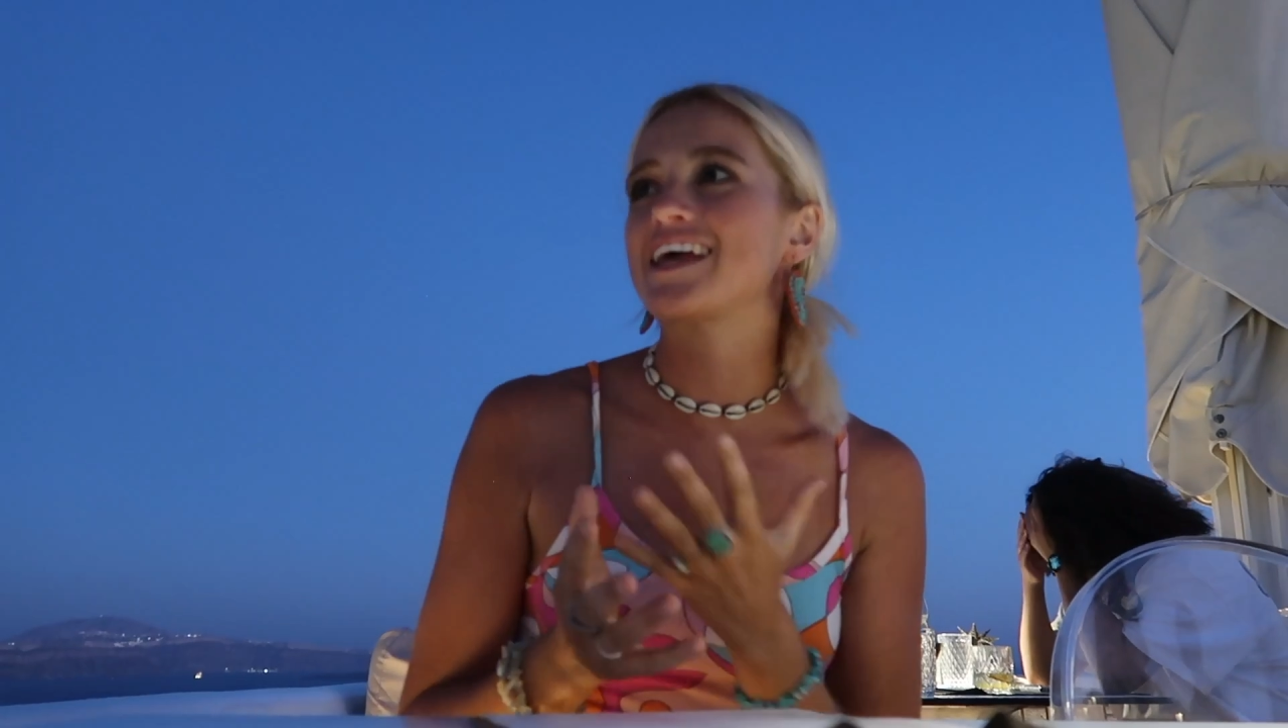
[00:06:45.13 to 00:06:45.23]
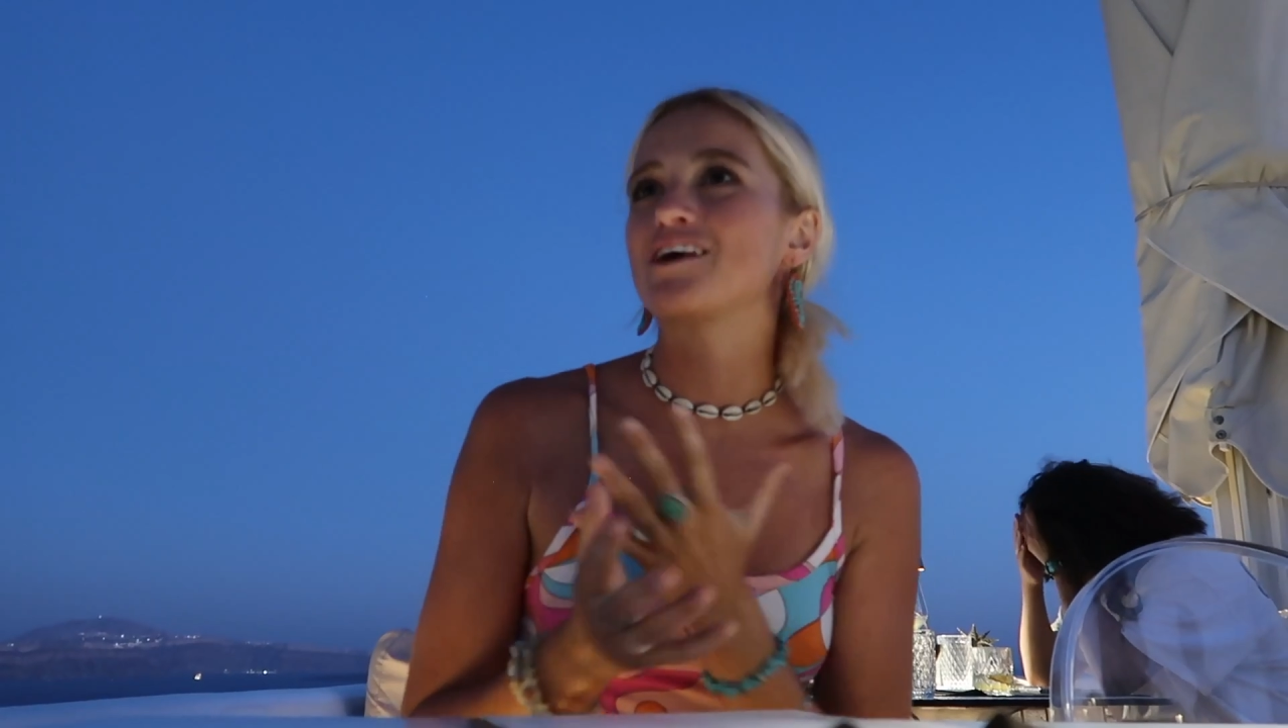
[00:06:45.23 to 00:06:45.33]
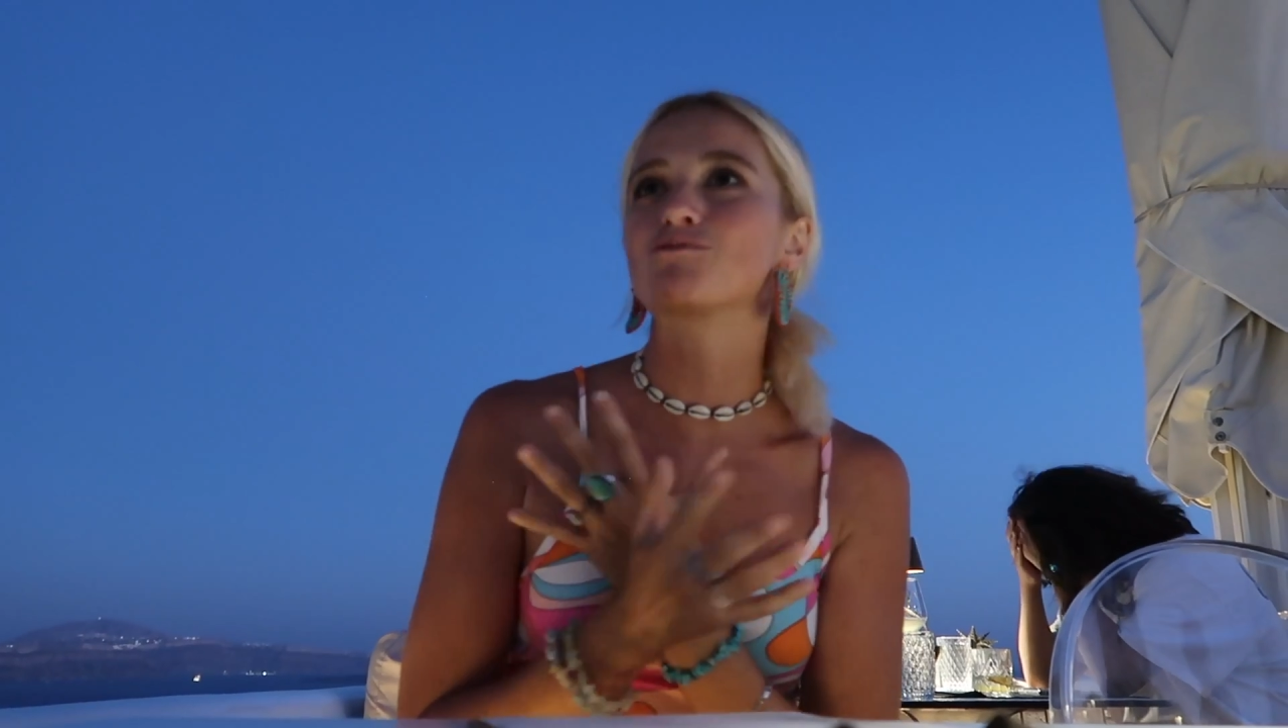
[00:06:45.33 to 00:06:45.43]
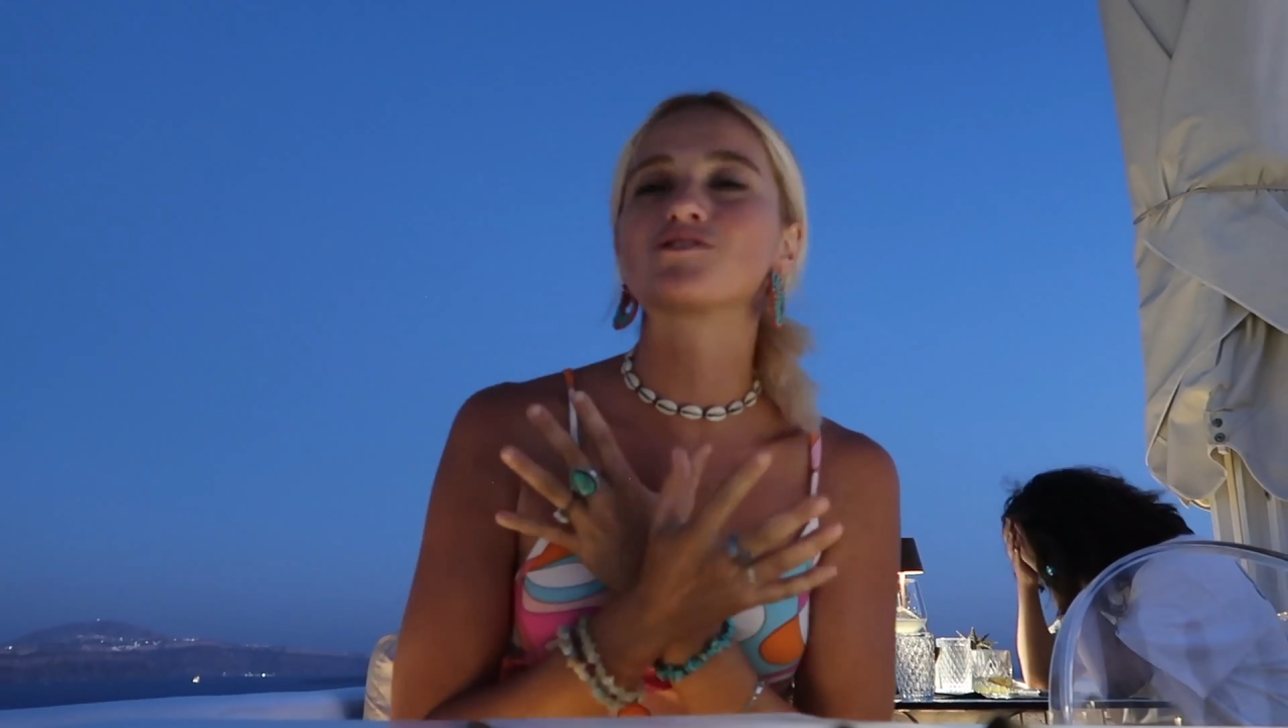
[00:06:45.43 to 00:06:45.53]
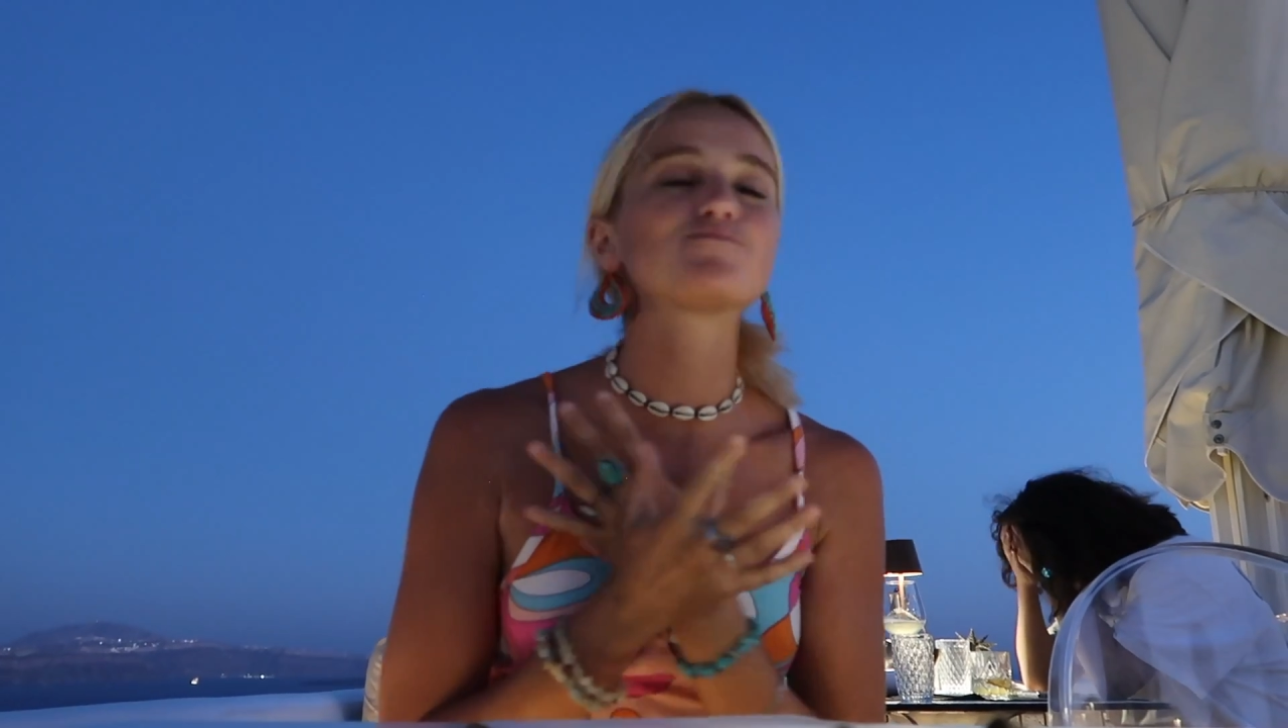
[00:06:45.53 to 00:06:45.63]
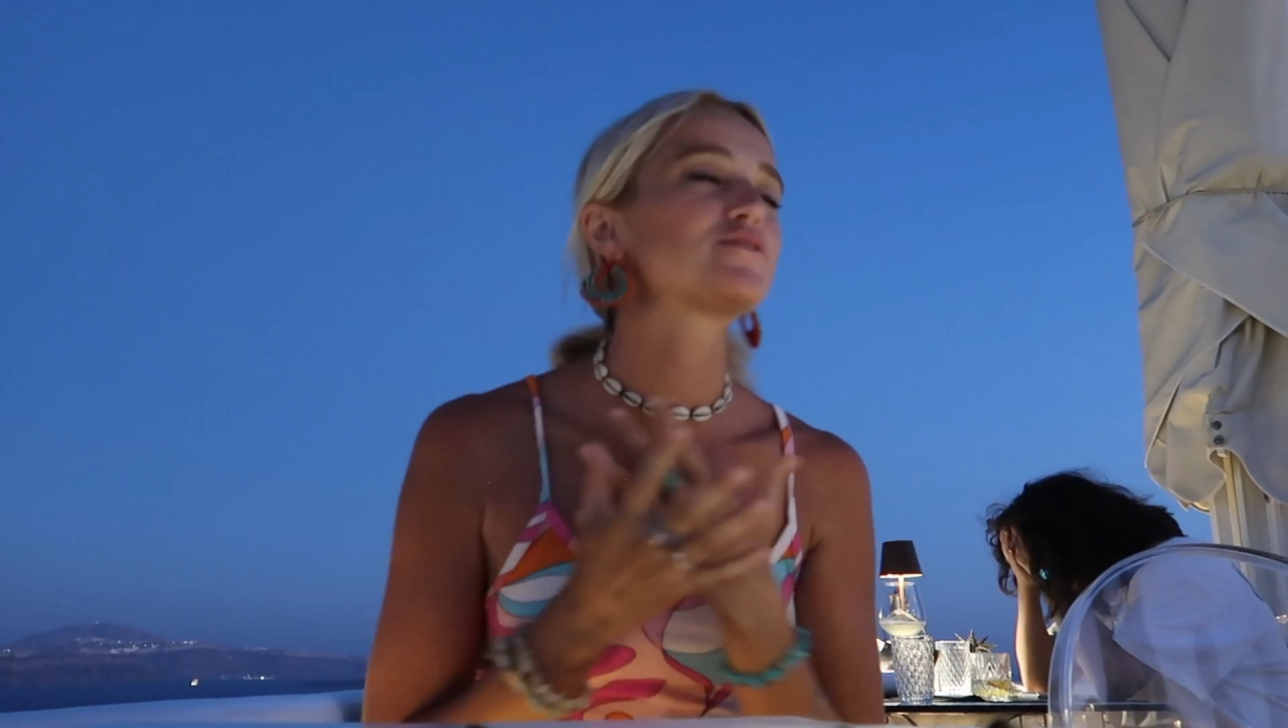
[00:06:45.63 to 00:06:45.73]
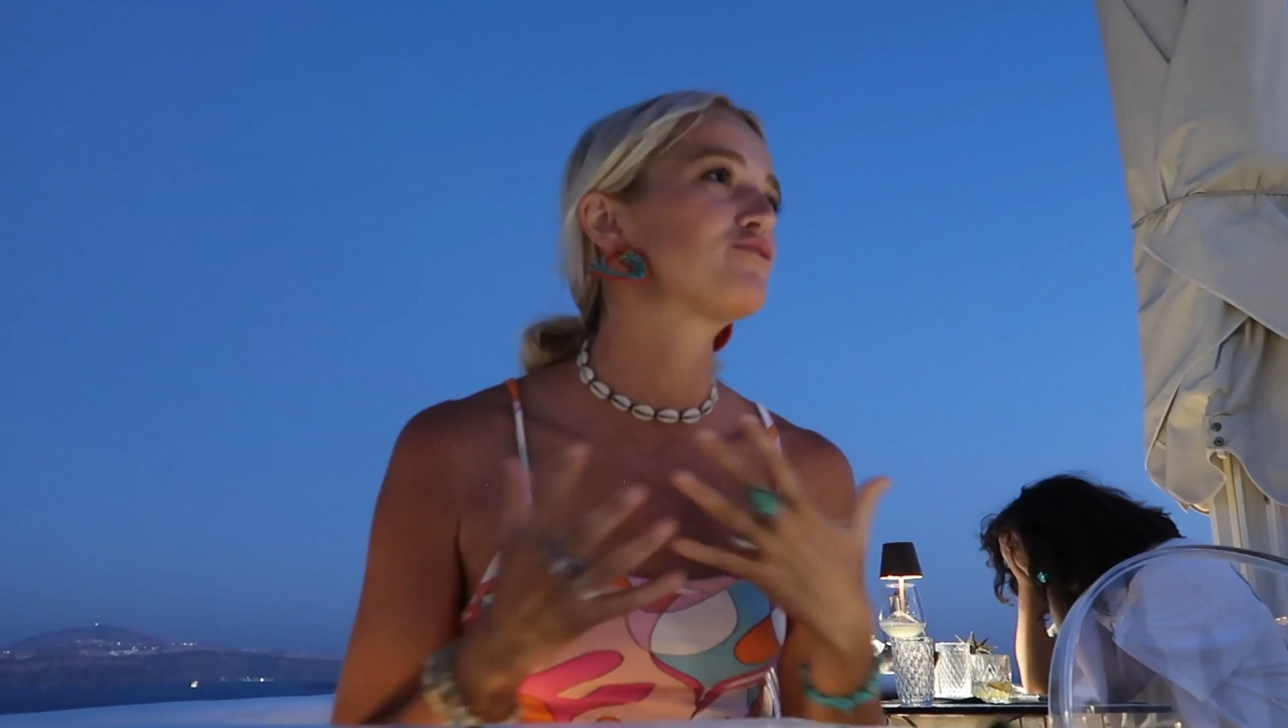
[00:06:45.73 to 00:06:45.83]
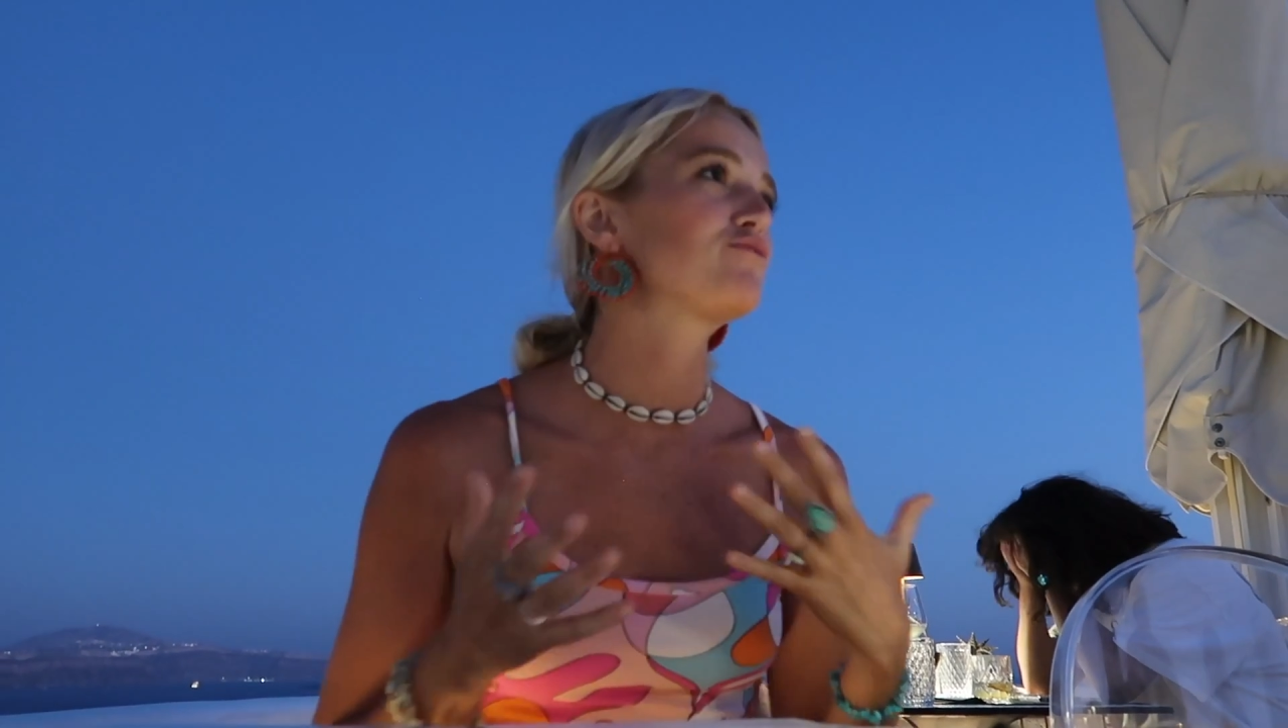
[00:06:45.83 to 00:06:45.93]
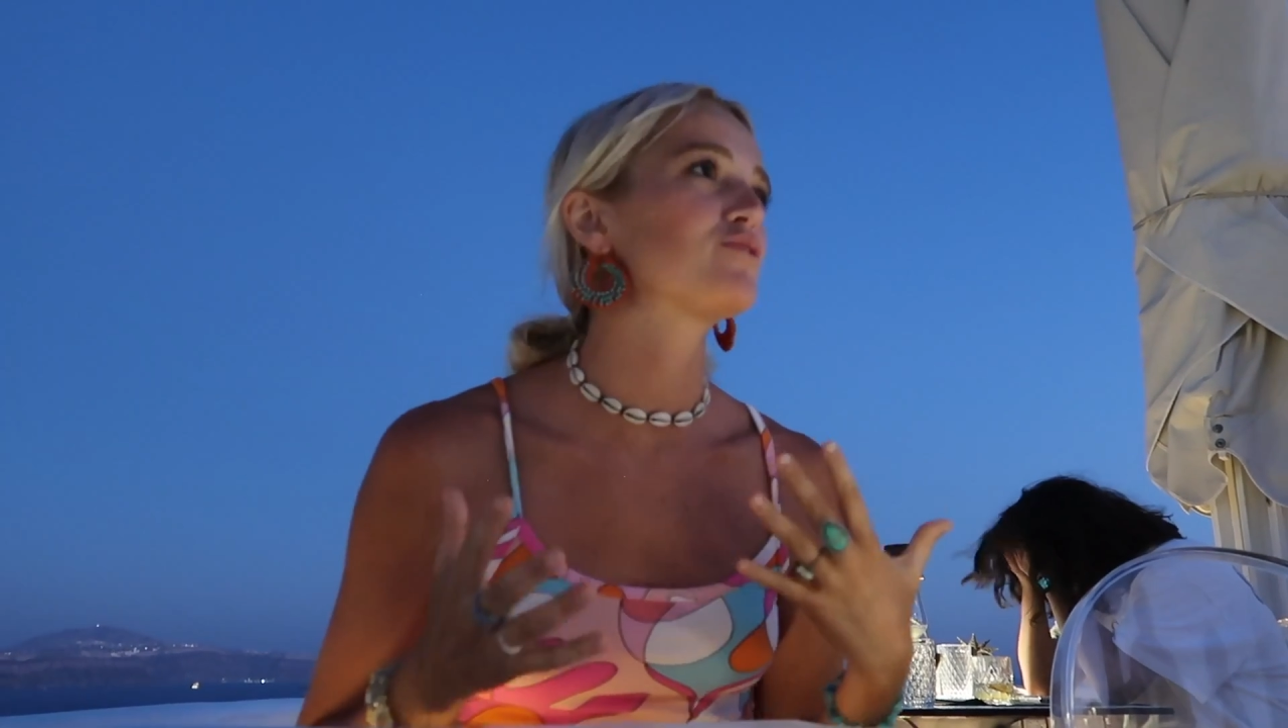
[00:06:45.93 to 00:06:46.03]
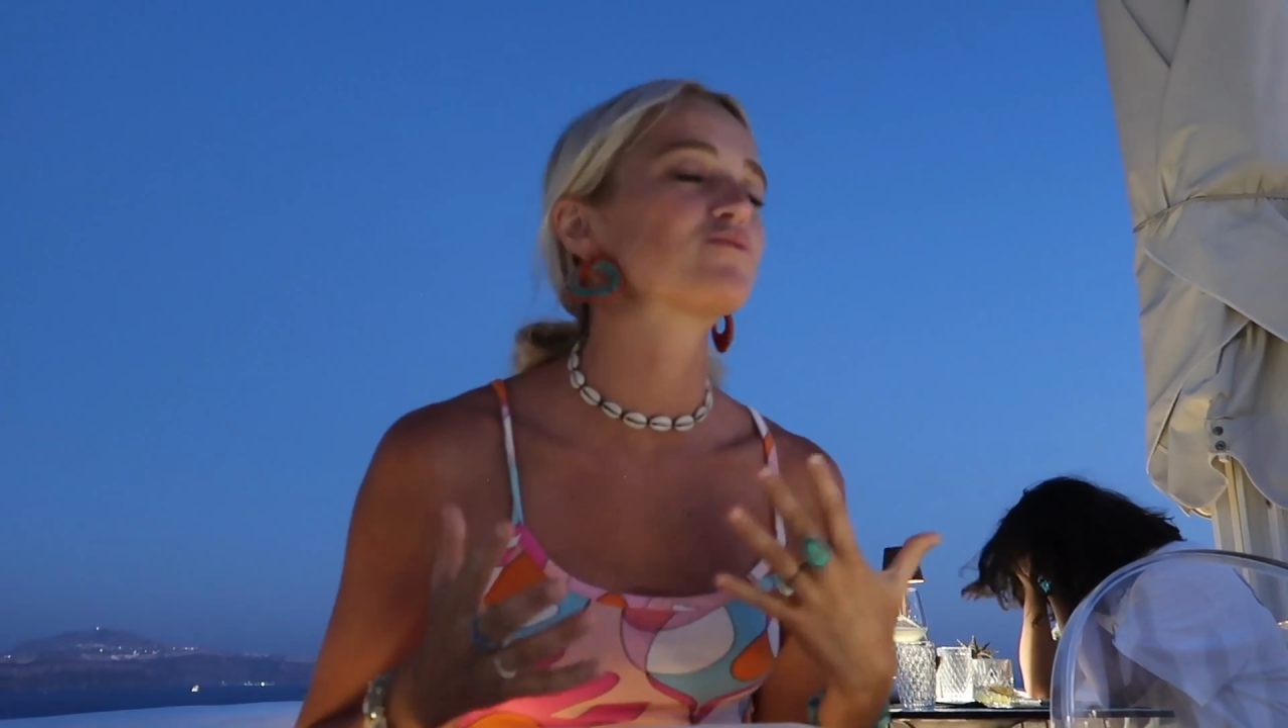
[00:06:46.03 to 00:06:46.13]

It was beautiful,